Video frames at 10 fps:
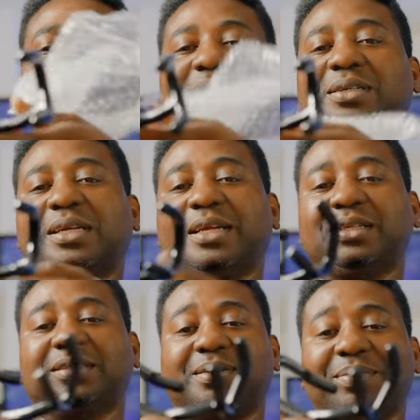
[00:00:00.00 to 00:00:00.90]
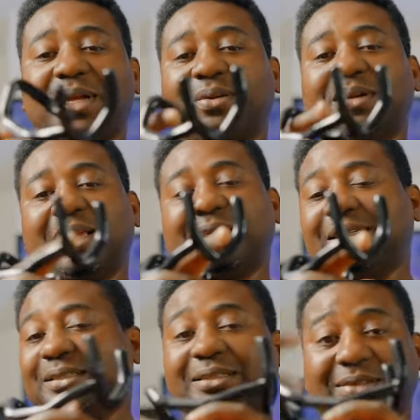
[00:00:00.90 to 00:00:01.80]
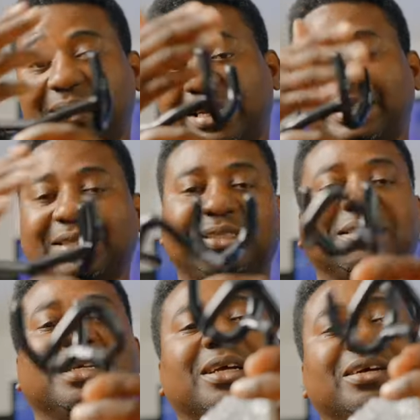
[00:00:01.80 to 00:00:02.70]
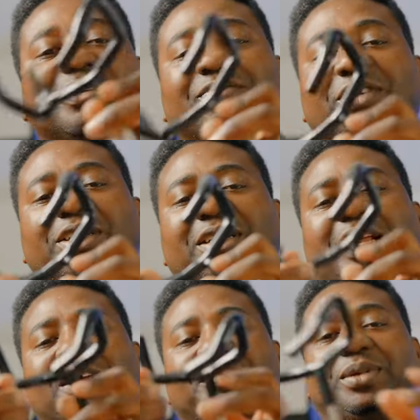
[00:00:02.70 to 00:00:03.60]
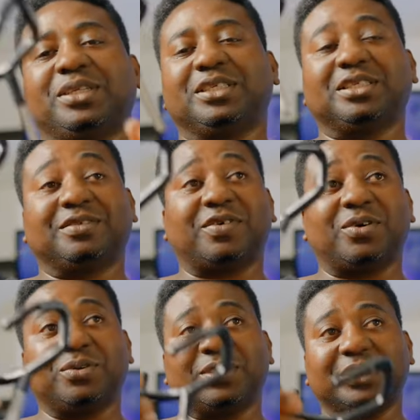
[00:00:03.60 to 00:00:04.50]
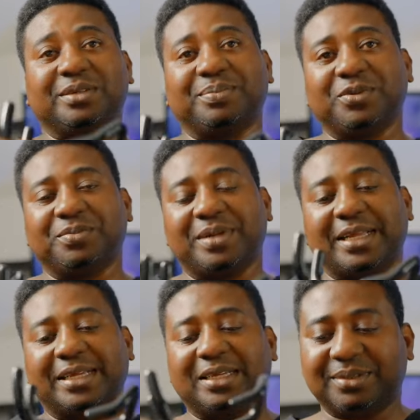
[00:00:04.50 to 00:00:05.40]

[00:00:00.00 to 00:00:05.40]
Okay, somehow like this or like this. I'll figure it out, but this is for holding the boom mic.